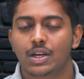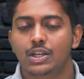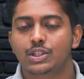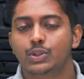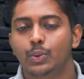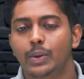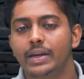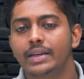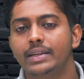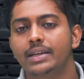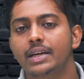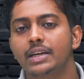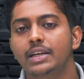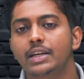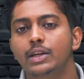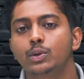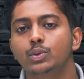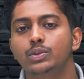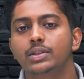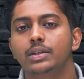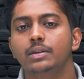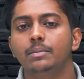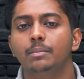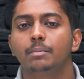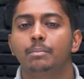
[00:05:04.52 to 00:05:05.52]
So in
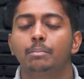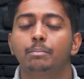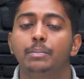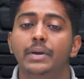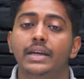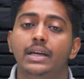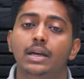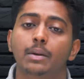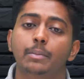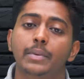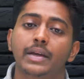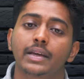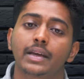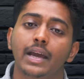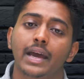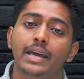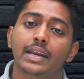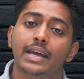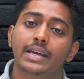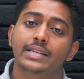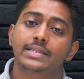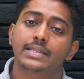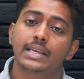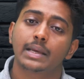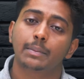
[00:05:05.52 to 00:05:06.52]
conclusion, becoming
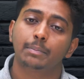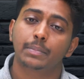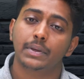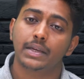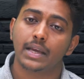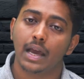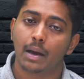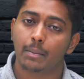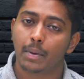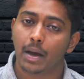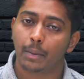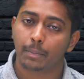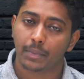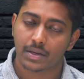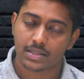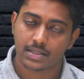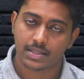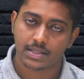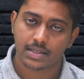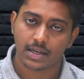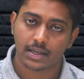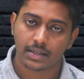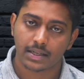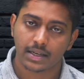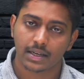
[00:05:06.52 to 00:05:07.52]
an SAP ABAP
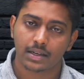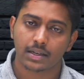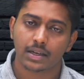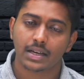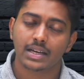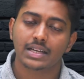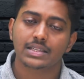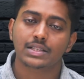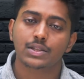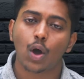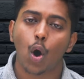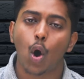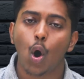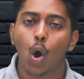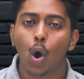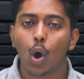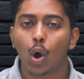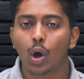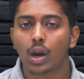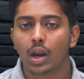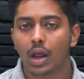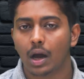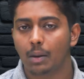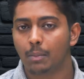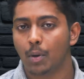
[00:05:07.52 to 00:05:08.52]
consultant is
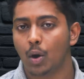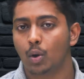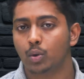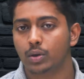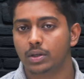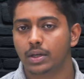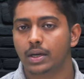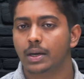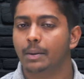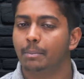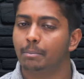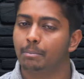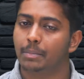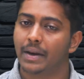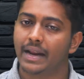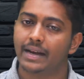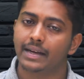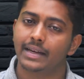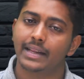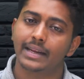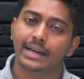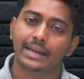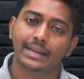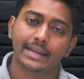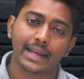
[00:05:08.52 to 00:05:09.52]
all about
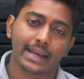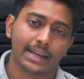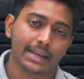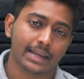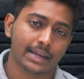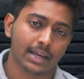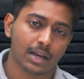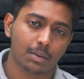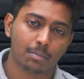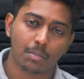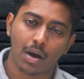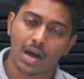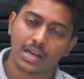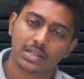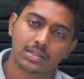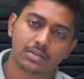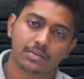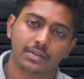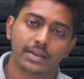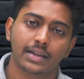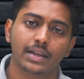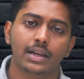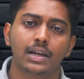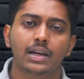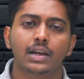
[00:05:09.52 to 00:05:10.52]
blending technical
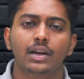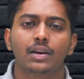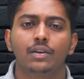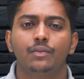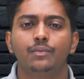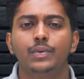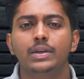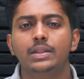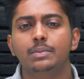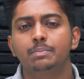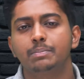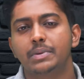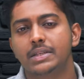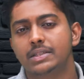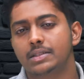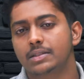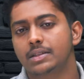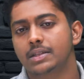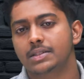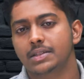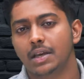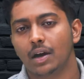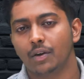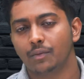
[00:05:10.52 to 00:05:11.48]
mastery with business